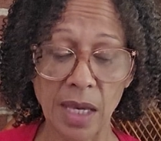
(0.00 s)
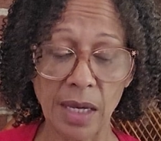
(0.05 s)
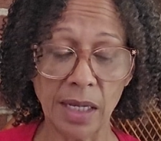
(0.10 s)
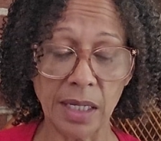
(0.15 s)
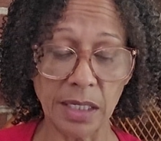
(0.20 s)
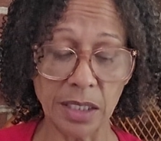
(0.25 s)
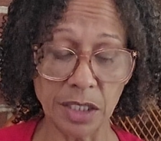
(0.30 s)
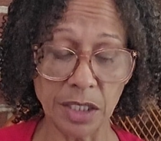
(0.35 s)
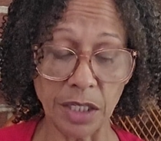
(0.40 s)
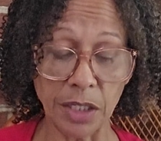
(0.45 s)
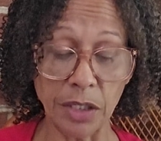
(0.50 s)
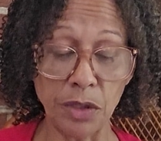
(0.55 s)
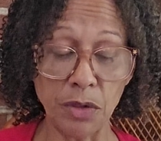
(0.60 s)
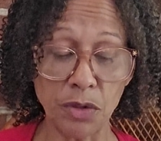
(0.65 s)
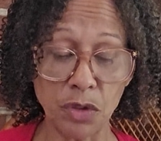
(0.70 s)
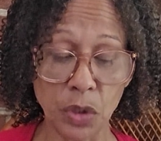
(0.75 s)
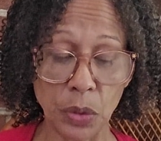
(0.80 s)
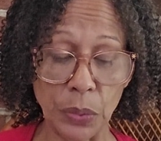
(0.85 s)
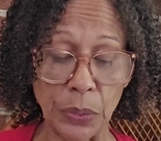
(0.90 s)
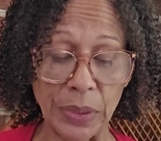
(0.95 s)

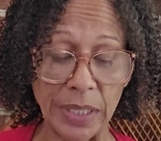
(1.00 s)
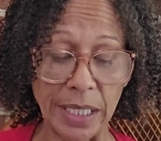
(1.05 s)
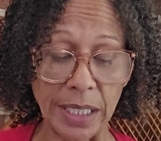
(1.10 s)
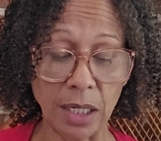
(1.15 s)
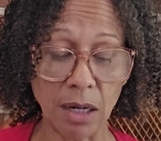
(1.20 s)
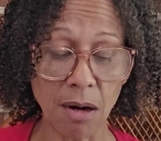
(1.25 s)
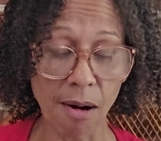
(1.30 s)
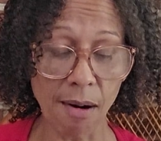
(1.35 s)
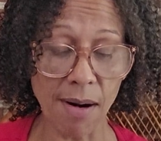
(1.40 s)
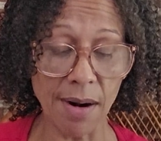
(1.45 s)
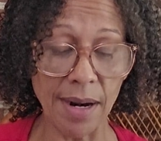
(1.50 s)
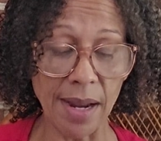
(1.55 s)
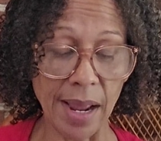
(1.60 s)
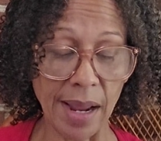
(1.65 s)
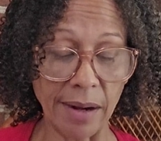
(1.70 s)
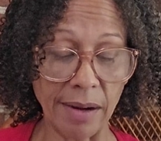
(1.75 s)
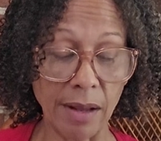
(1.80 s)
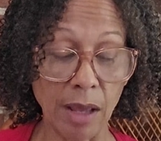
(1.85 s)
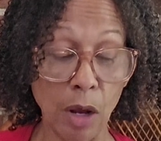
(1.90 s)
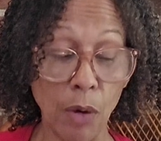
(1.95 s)
continues to
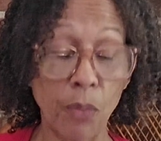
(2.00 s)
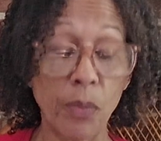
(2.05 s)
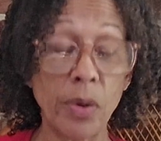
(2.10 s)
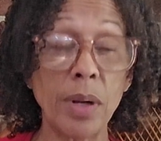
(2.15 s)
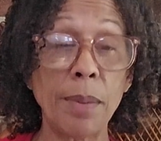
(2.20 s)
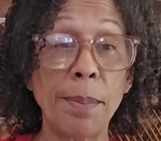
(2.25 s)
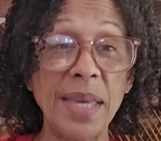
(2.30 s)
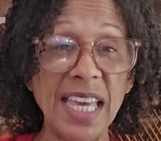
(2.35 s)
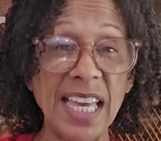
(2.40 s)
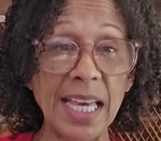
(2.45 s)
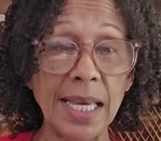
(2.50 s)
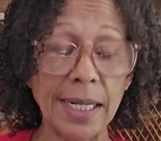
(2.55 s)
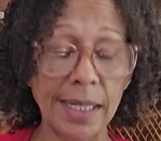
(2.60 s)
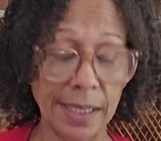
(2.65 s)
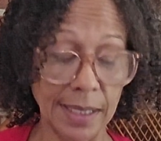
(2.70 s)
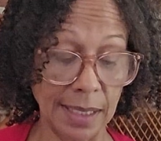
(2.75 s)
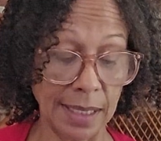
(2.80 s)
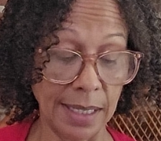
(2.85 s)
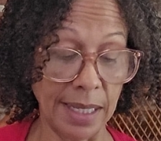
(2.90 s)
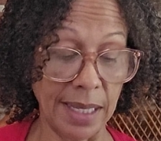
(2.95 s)
reincarnate,
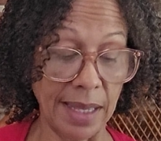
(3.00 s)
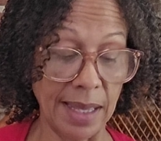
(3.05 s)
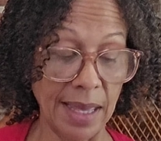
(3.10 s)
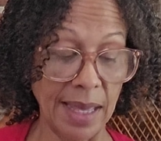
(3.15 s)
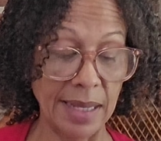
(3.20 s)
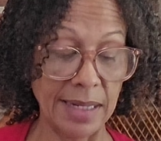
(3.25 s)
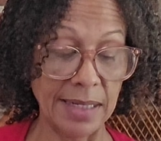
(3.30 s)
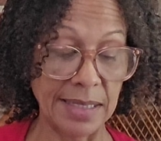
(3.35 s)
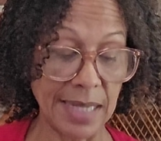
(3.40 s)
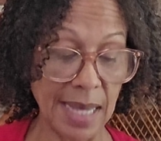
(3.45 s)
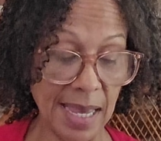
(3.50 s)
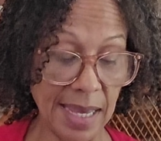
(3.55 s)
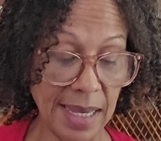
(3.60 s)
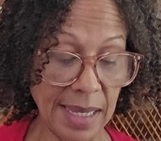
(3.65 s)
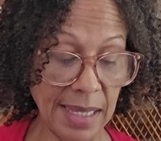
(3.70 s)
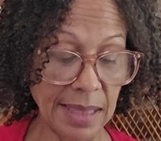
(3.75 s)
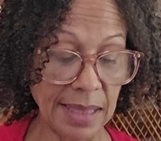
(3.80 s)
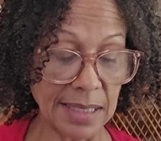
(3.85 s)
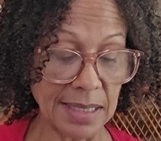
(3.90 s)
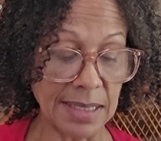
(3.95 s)
repeatedly
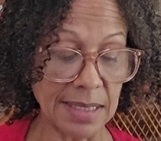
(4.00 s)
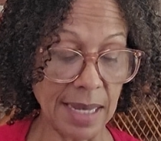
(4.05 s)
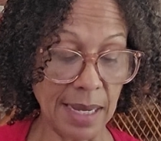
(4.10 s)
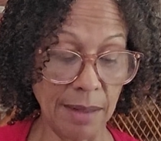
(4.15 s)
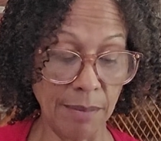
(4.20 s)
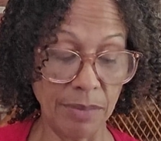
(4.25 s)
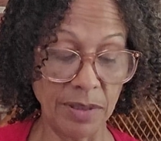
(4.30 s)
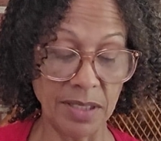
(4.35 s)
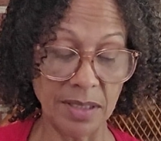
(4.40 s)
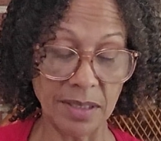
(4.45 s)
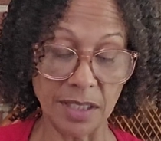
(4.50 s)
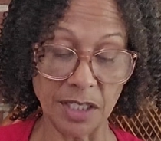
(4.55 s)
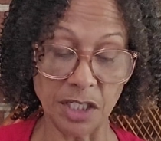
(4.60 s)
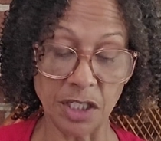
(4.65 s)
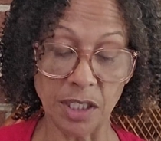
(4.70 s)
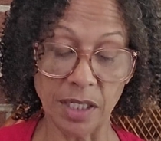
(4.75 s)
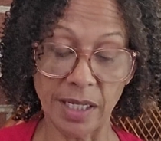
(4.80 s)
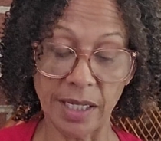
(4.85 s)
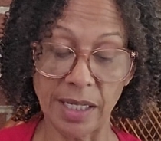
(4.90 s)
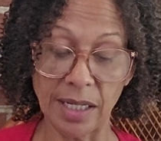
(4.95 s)
taking the same
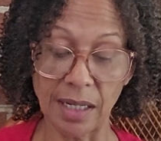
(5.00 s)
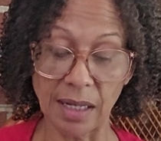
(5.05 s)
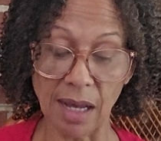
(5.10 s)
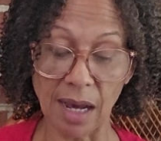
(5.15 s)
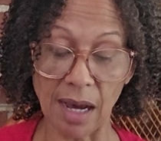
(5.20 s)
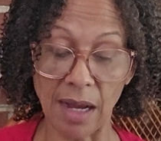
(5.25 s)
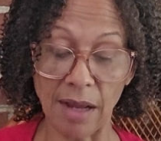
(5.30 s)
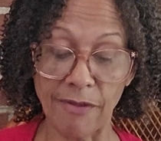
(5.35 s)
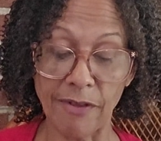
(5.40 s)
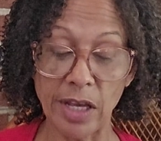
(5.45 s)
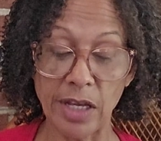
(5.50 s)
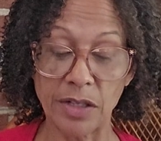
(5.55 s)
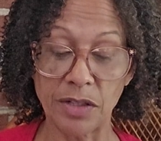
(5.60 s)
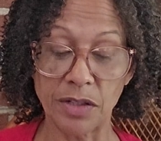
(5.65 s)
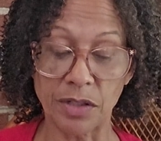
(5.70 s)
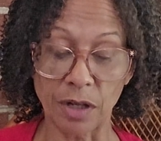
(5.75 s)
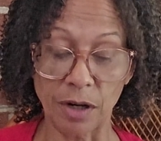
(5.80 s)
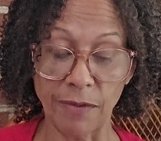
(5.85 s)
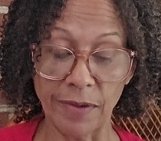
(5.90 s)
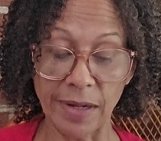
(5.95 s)
position in life,
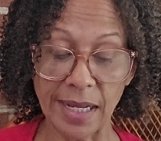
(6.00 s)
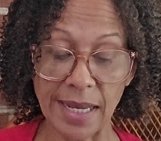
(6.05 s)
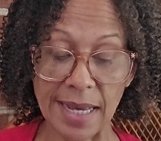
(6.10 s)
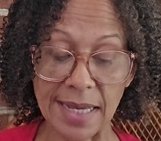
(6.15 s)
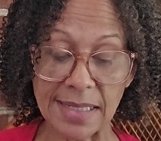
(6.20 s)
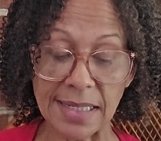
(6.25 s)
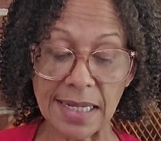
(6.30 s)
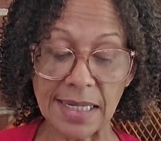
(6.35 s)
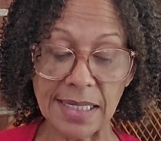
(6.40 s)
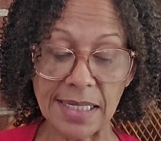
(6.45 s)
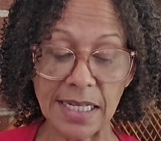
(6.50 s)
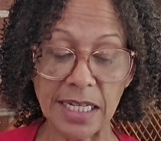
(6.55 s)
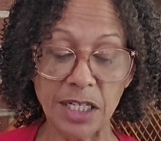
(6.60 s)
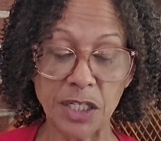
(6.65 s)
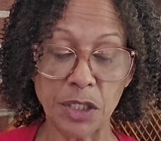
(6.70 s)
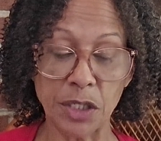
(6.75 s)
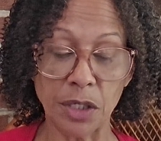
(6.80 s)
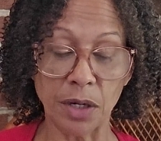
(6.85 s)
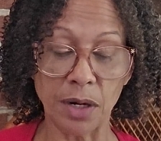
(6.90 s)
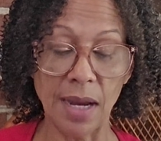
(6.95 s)
serving as a
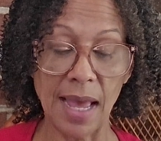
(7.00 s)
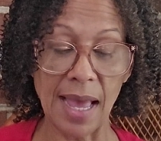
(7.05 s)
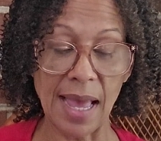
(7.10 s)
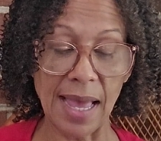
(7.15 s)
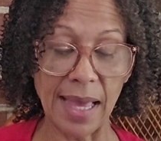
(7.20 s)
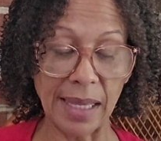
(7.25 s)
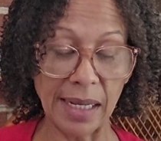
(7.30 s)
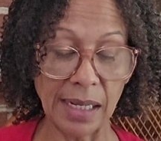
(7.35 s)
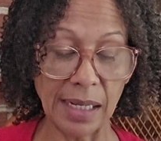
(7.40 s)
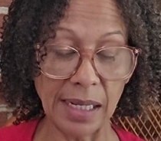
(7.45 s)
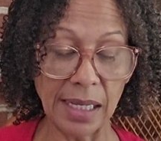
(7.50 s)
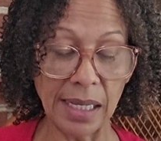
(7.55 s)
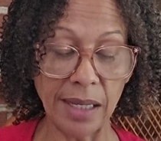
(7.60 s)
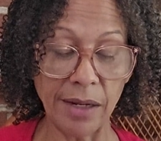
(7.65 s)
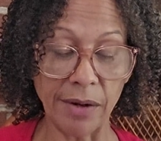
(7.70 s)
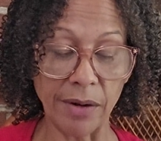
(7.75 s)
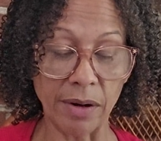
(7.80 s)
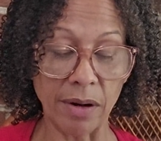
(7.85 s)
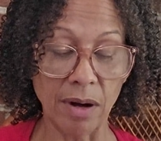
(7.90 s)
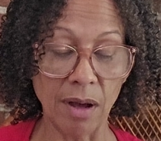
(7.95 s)
teacher and
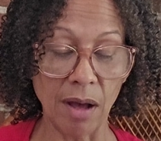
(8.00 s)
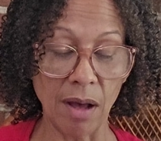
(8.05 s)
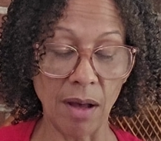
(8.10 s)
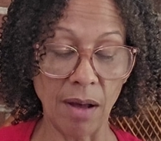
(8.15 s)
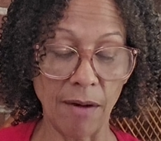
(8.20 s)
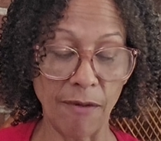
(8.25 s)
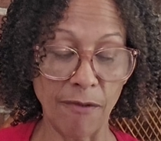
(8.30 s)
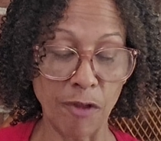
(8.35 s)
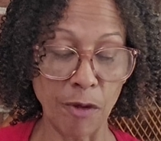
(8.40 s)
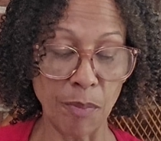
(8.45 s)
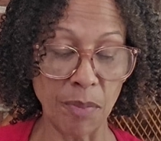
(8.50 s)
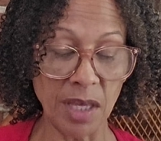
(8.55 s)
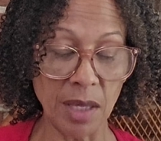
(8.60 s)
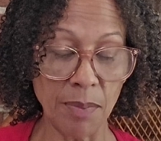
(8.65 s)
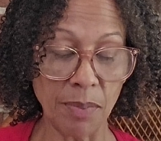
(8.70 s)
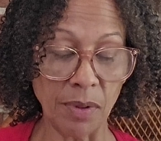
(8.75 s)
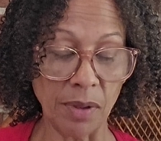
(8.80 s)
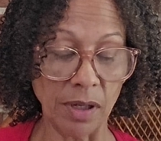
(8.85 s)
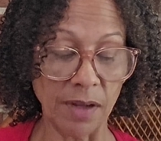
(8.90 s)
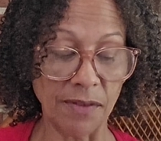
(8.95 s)
leader of the
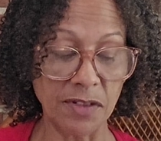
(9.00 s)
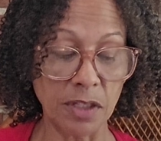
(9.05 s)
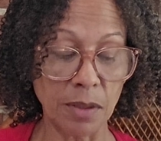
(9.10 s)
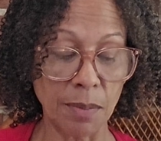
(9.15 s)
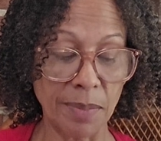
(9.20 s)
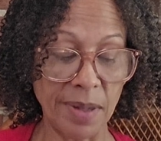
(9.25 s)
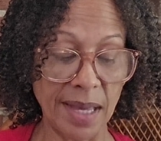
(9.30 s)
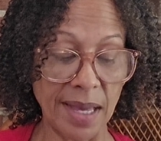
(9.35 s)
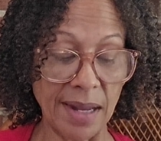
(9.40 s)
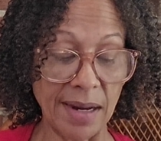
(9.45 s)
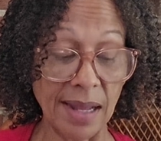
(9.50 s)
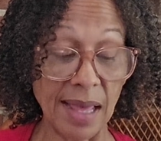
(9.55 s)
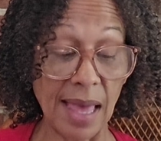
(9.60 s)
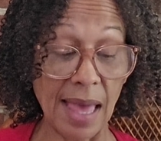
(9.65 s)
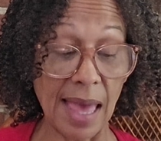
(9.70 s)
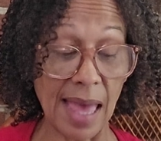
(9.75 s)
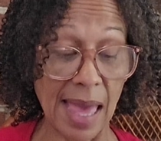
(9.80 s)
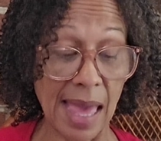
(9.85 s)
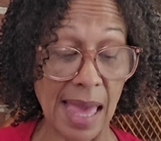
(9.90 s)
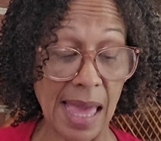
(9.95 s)
people of Tibet
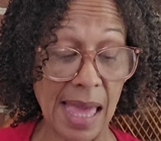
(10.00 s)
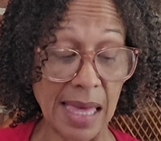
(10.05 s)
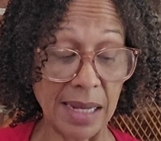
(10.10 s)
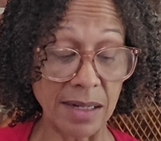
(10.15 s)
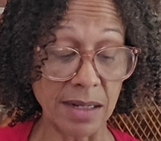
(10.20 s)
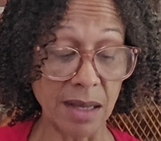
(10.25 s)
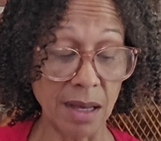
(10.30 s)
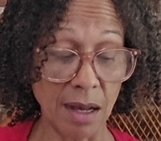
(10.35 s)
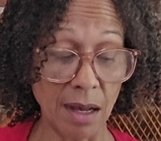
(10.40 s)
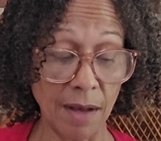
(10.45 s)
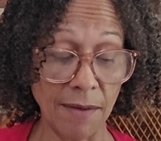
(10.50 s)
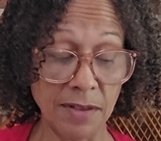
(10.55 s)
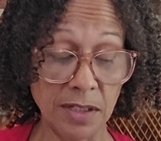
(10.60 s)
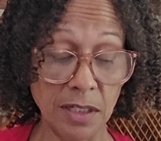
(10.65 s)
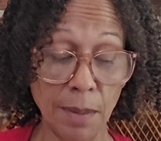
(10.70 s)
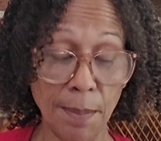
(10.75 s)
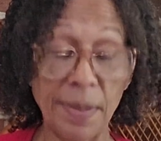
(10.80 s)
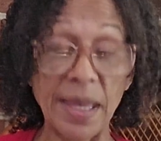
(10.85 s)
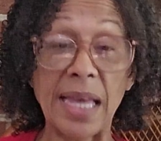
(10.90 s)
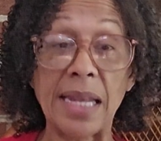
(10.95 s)
and of
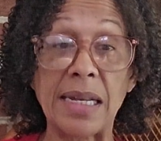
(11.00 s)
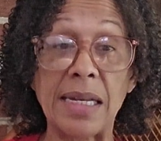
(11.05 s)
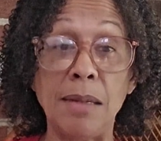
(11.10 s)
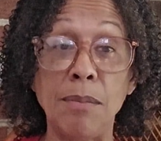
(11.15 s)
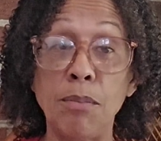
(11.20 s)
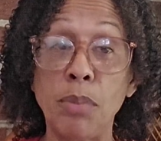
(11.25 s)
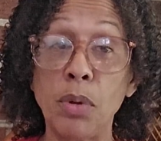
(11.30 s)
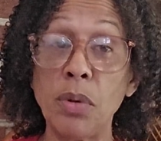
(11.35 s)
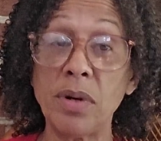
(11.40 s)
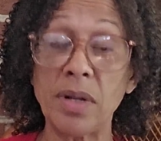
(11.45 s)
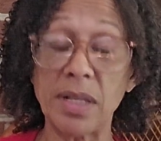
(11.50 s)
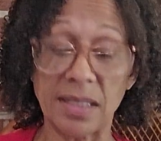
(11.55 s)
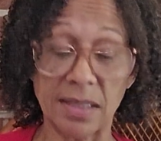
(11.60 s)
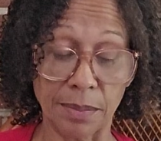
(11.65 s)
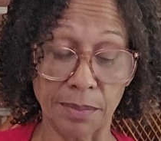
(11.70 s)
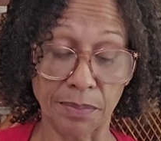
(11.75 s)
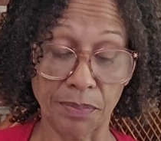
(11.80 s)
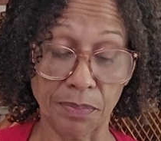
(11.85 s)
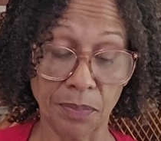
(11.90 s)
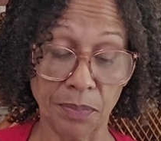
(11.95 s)
Tibetan Buddhism.